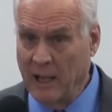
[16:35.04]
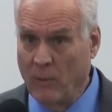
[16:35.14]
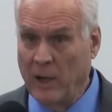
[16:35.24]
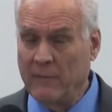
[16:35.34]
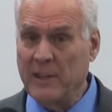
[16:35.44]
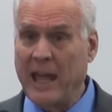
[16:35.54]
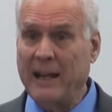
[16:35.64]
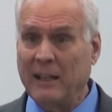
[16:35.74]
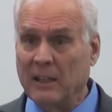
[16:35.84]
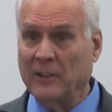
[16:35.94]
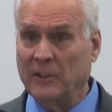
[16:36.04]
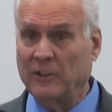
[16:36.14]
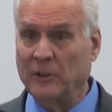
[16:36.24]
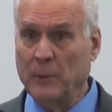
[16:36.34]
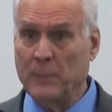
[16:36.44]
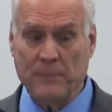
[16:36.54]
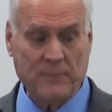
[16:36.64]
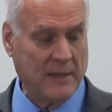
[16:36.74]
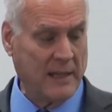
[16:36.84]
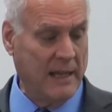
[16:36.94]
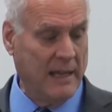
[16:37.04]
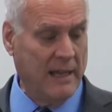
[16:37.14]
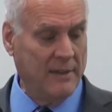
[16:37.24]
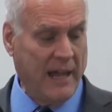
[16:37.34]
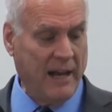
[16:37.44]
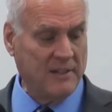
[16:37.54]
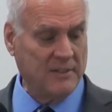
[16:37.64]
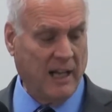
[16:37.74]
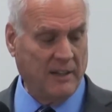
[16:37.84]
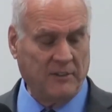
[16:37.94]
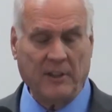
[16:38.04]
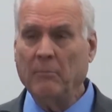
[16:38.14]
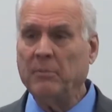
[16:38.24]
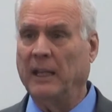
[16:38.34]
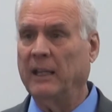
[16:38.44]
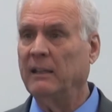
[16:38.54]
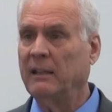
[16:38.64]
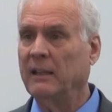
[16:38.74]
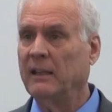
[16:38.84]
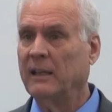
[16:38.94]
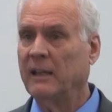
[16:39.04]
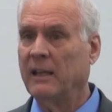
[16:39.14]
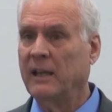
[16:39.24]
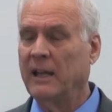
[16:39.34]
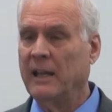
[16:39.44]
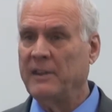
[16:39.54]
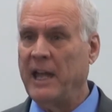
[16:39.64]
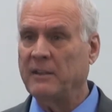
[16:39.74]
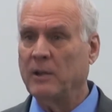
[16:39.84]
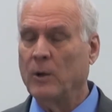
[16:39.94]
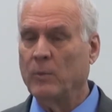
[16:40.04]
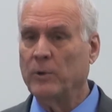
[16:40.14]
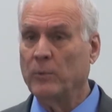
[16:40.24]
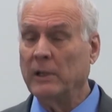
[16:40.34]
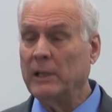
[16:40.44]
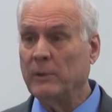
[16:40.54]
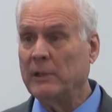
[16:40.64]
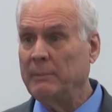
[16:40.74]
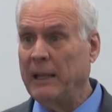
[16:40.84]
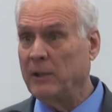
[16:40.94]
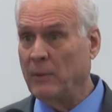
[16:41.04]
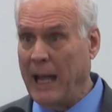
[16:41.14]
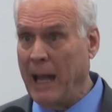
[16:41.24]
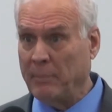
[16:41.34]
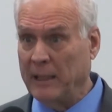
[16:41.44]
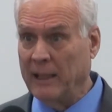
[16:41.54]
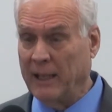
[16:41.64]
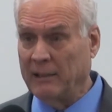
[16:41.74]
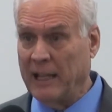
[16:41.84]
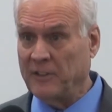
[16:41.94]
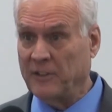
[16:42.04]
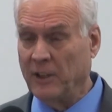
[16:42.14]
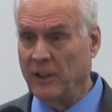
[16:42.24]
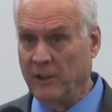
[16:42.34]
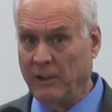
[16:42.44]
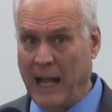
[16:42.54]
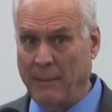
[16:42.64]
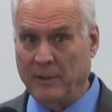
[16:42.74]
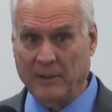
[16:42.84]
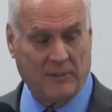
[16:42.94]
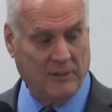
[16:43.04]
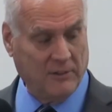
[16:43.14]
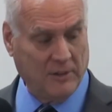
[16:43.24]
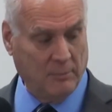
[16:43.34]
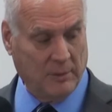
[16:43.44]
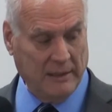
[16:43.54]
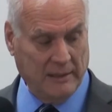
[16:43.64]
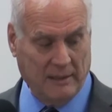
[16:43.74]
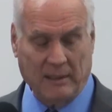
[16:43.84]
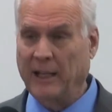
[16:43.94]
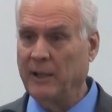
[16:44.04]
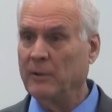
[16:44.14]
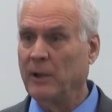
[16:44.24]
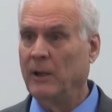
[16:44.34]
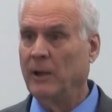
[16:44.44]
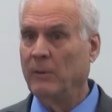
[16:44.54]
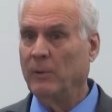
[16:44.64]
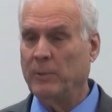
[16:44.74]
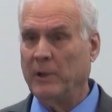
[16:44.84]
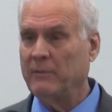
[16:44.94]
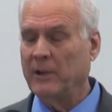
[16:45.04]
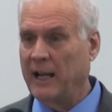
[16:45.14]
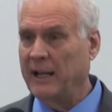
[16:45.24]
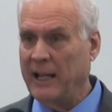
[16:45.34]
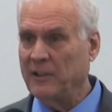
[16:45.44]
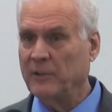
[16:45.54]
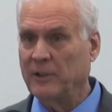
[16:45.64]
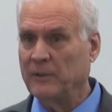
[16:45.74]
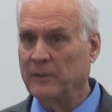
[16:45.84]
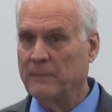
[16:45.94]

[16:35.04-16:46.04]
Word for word: Whatever that is, that is not something that would really, really make you happy unless your happiness is completely aligned with whatever God has for you.